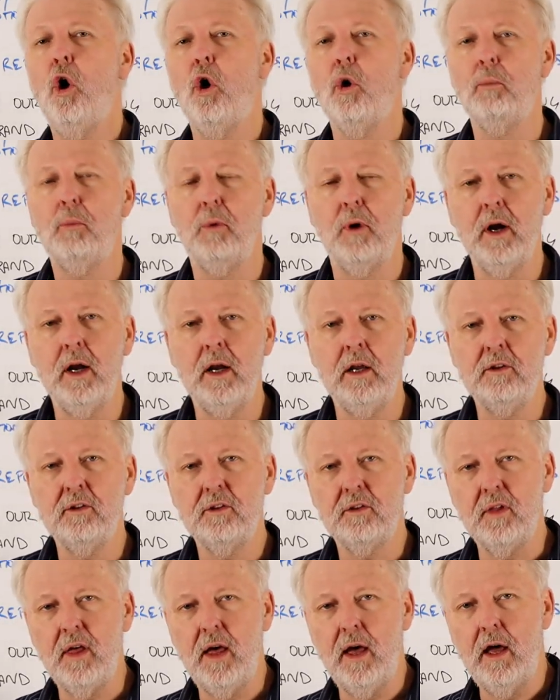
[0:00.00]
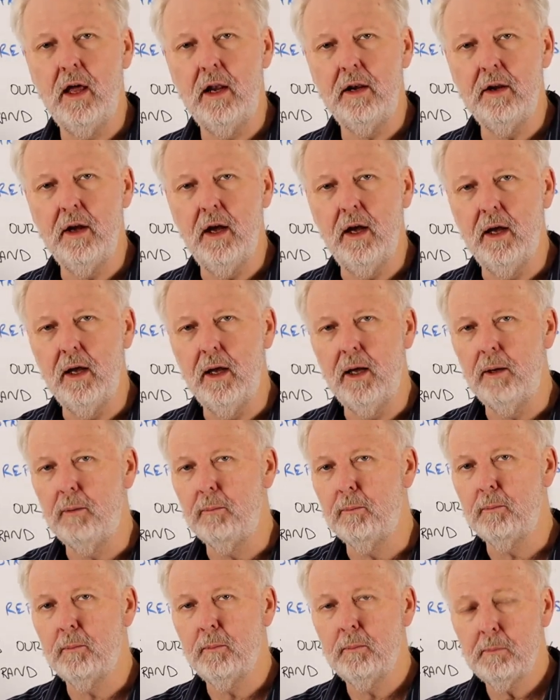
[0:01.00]
or brands that
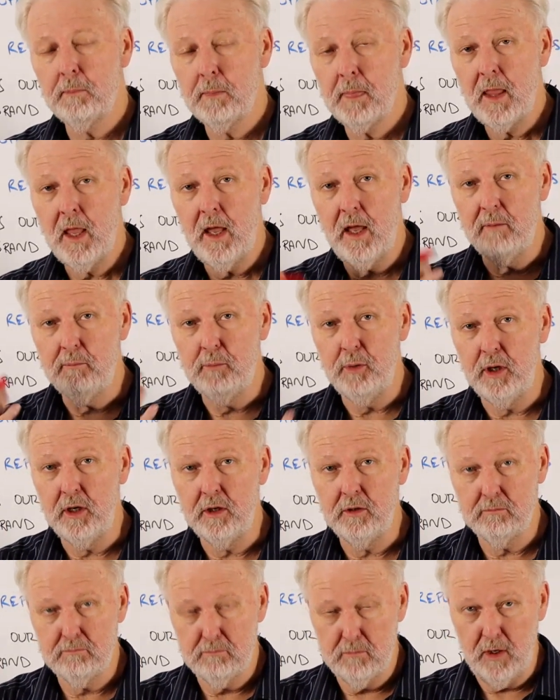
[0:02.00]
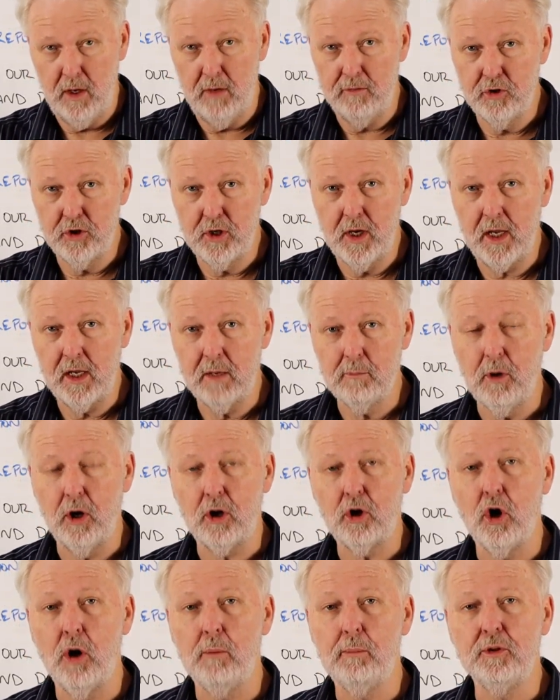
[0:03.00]
have been overtaken
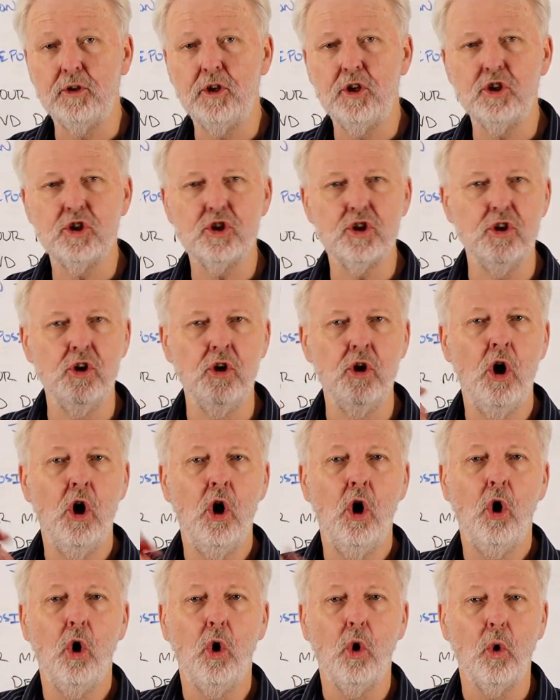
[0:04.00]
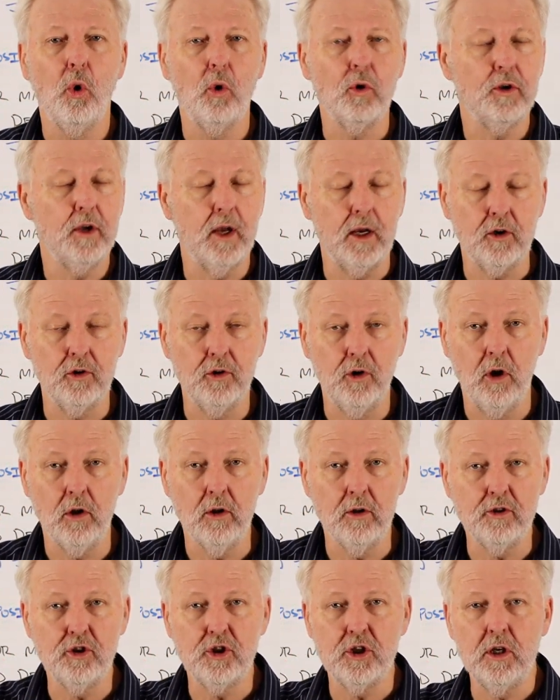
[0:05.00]
by competition or
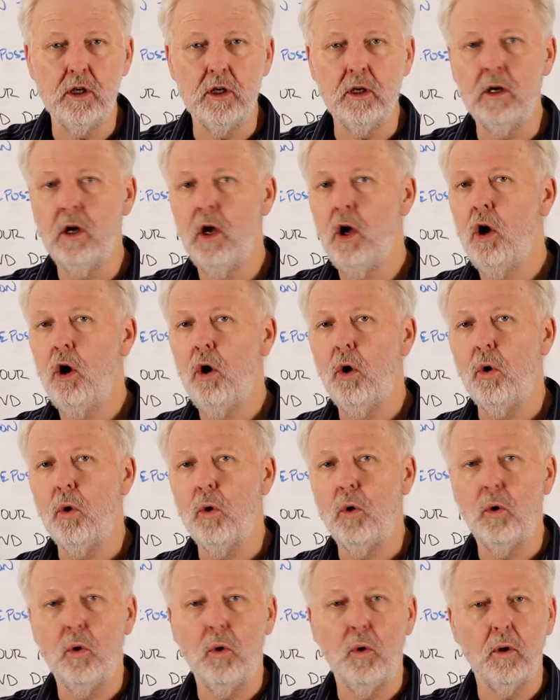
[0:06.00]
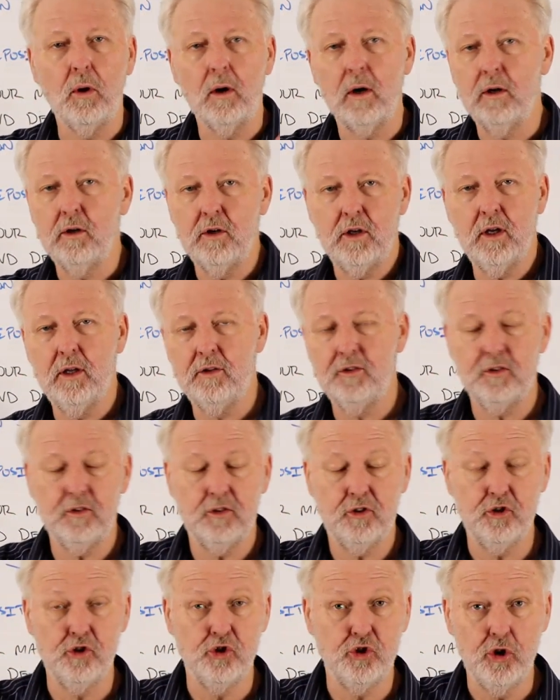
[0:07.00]
technology, or
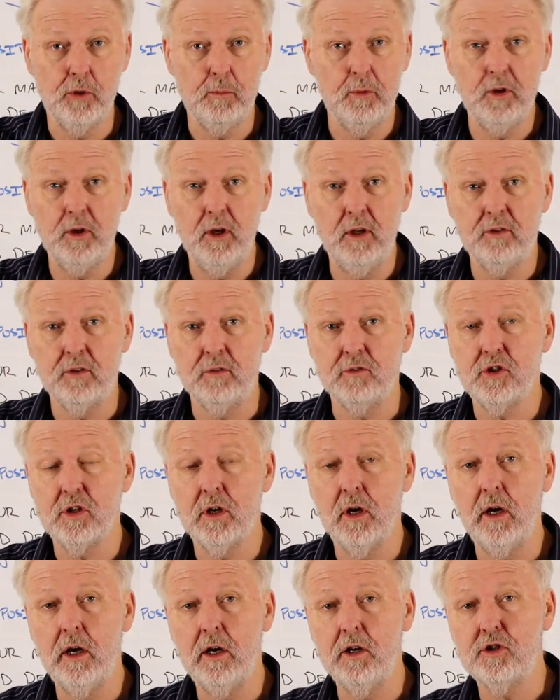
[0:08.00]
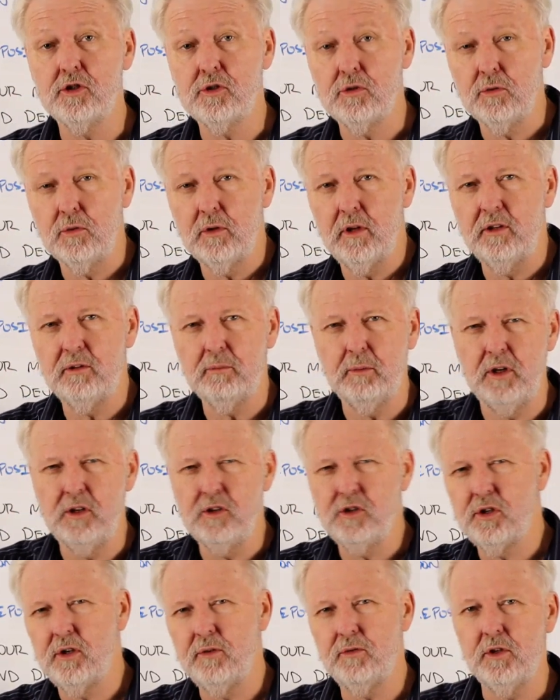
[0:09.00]
consumer needs have changed, or there's been
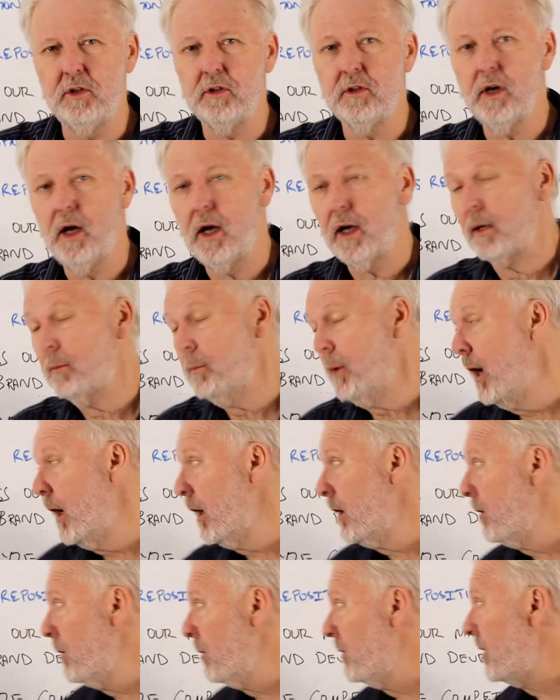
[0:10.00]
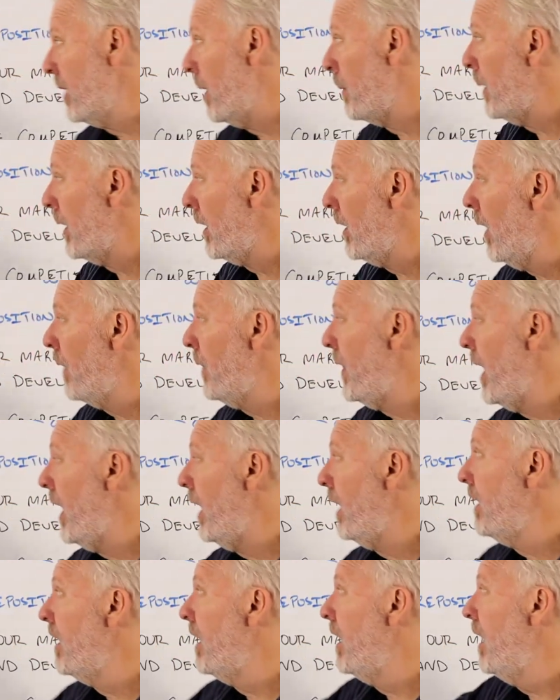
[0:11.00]
a shift in target market or something like
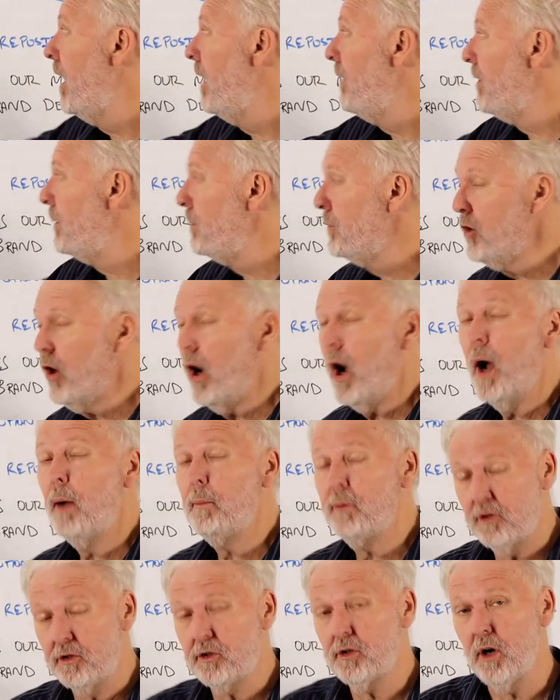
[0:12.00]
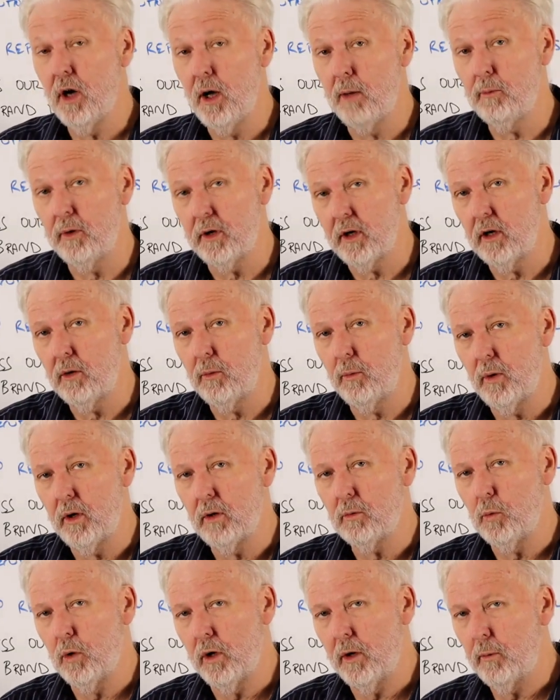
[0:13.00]
that, from time to time we're going
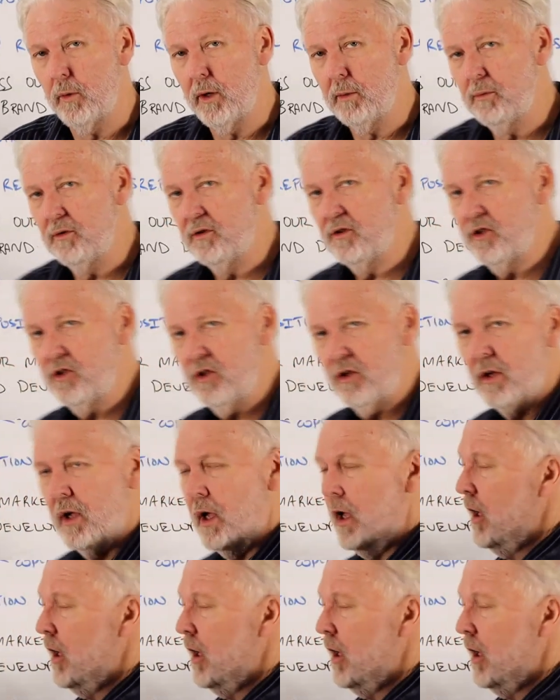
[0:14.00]
to want to reposition.